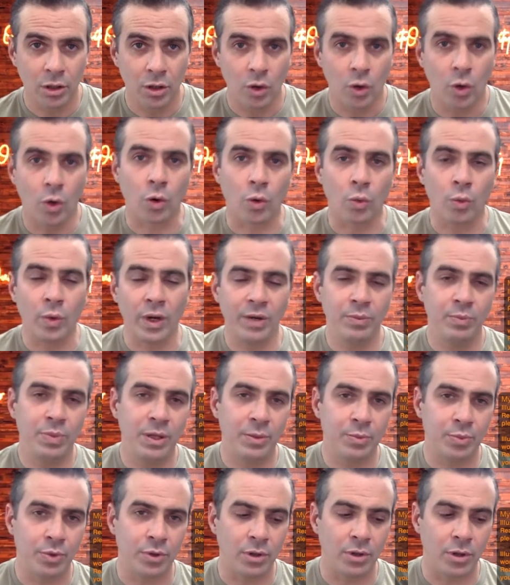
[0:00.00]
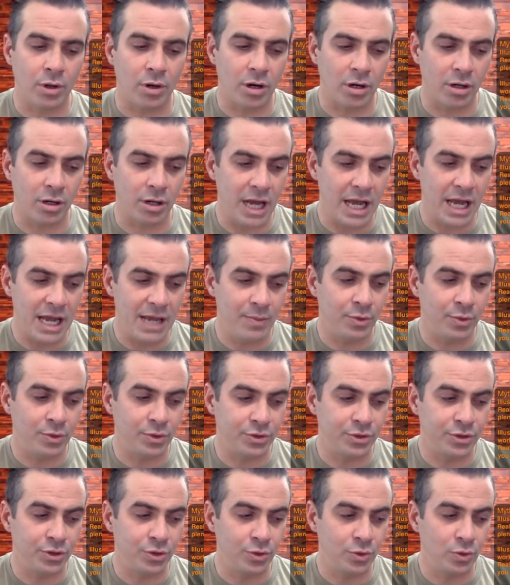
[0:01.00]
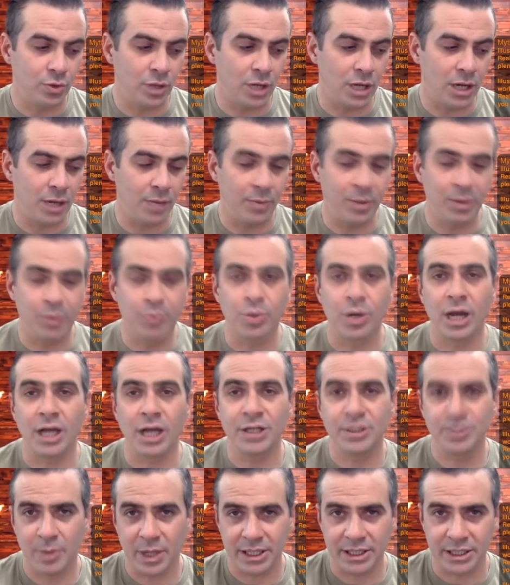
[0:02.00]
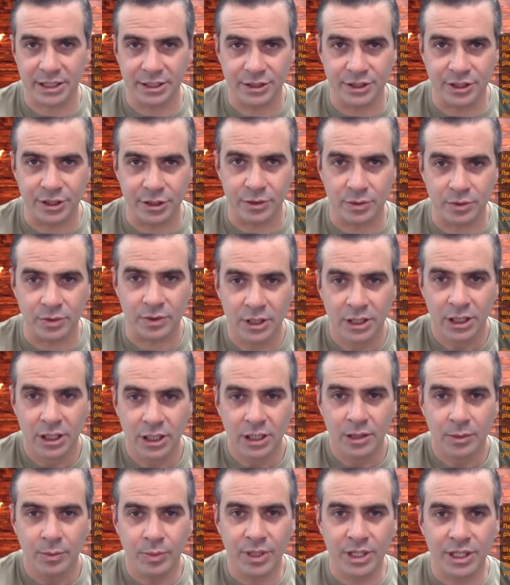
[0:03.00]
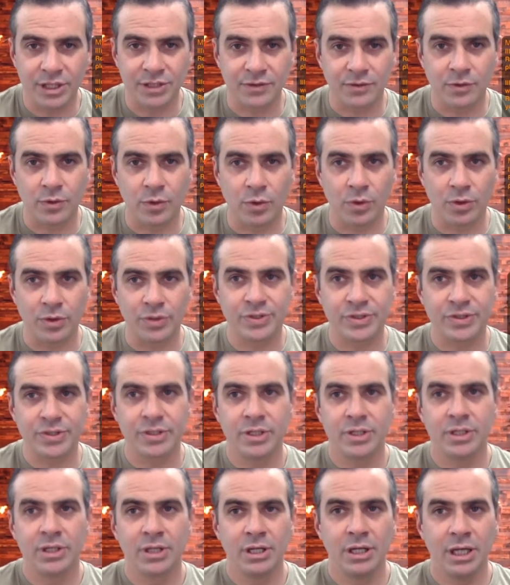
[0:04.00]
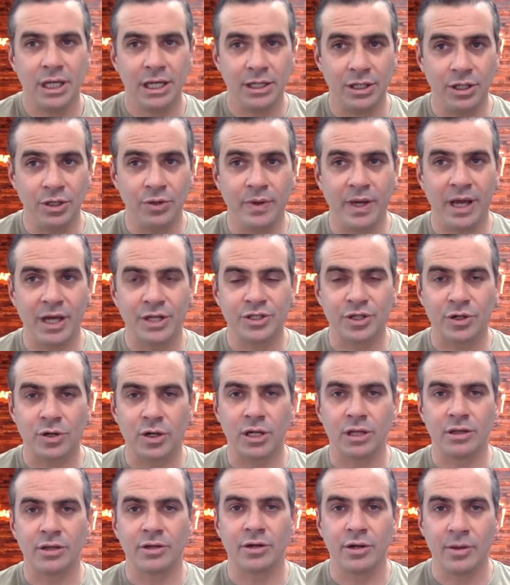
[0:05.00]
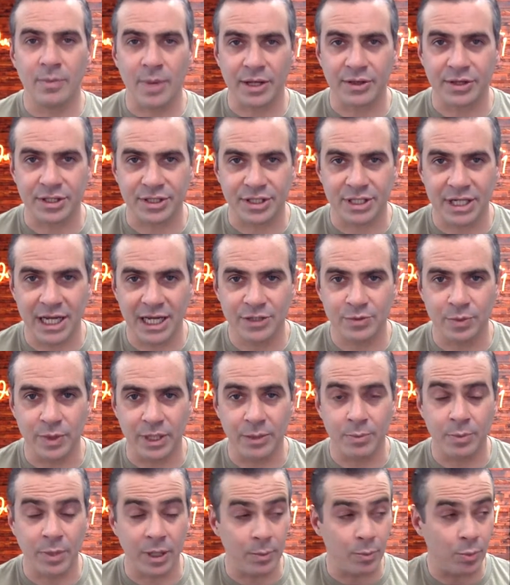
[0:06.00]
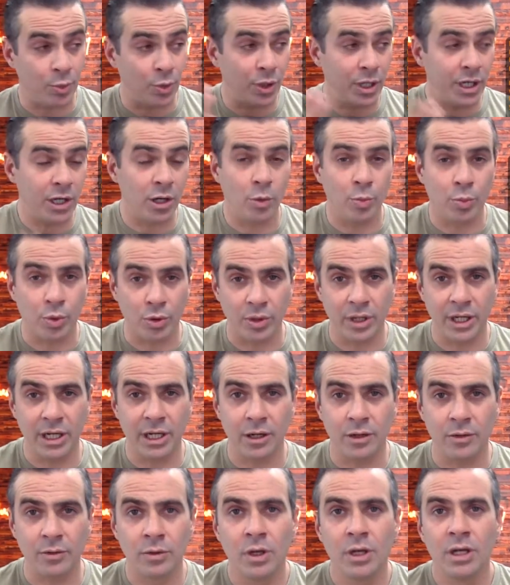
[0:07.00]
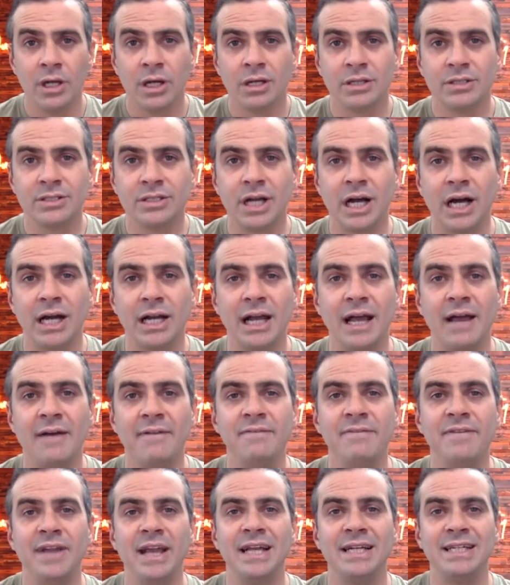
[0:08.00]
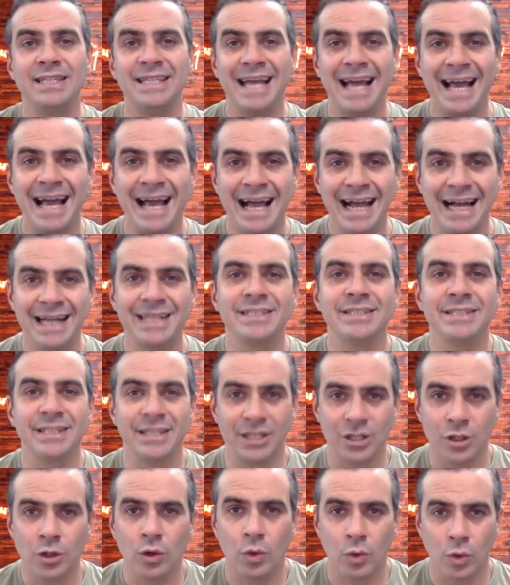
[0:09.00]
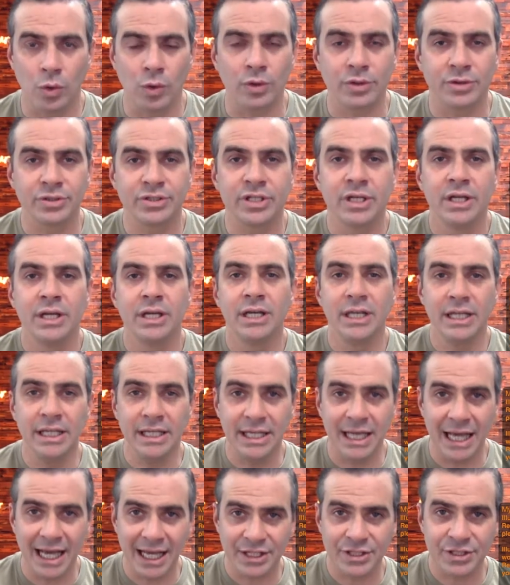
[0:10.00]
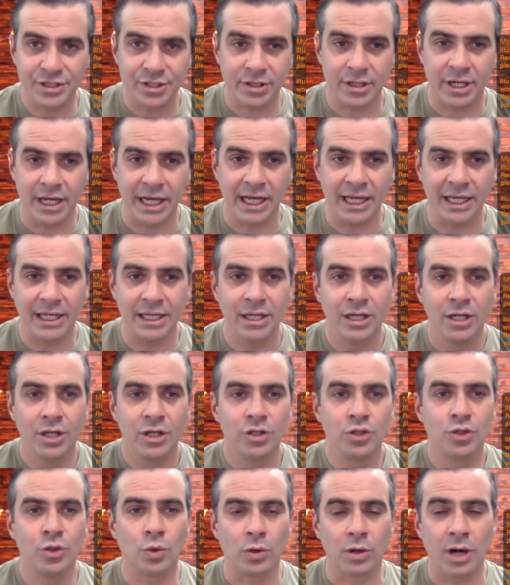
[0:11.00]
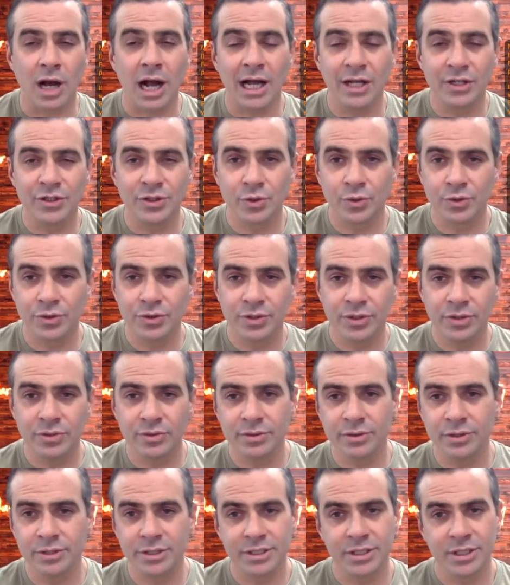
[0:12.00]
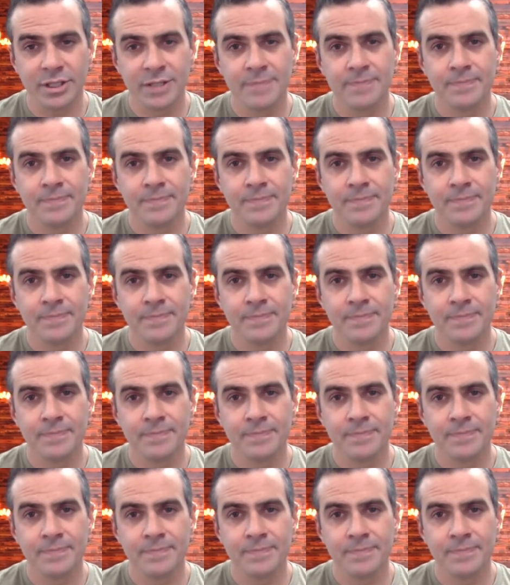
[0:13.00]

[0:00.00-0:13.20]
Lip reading: or when people are able to be prospected to. Because of course, and you guys are going to learn about this next week, but Barino taught a fantastic course yesterday to our high school students.